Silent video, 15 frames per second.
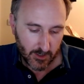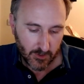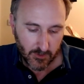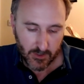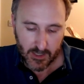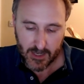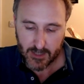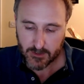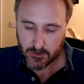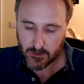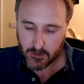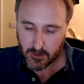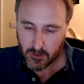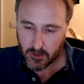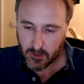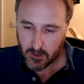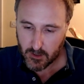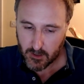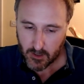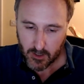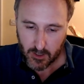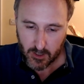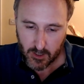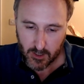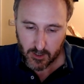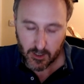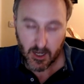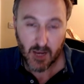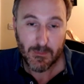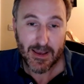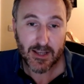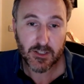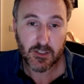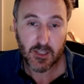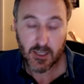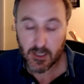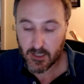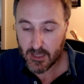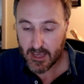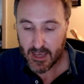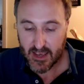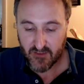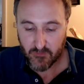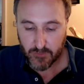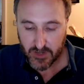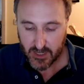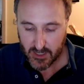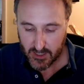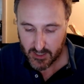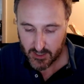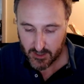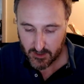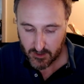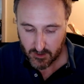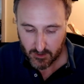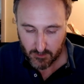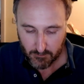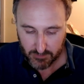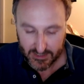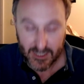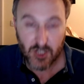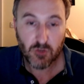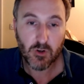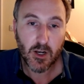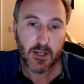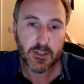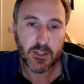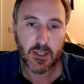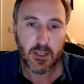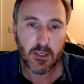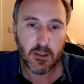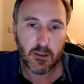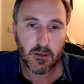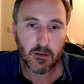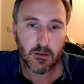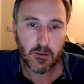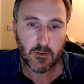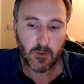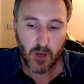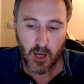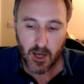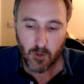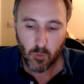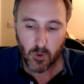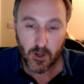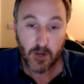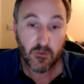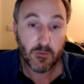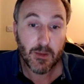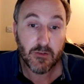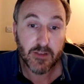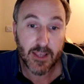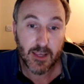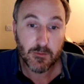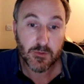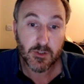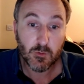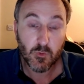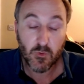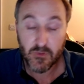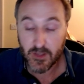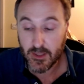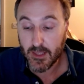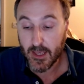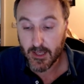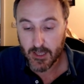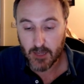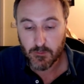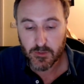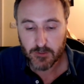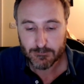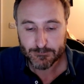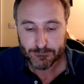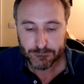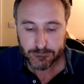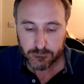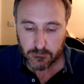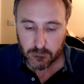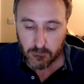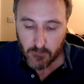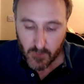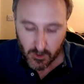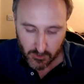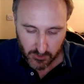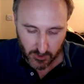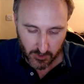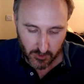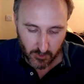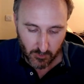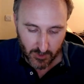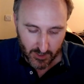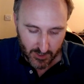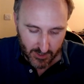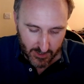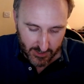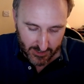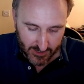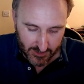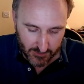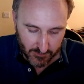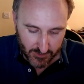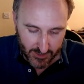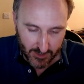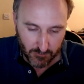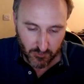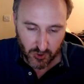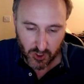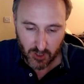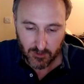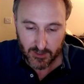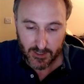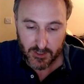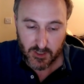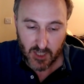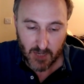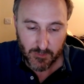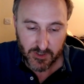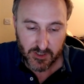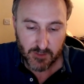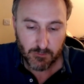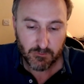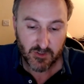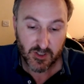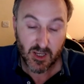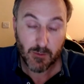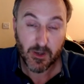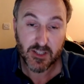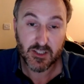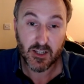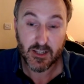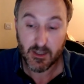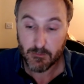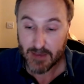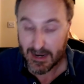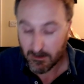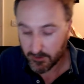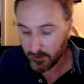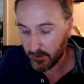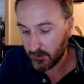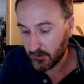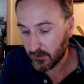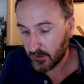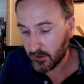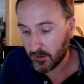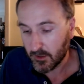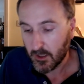that Kai Magazine have been plagiarizing artwork from other games within their games. So, and they showed like side by side comparisons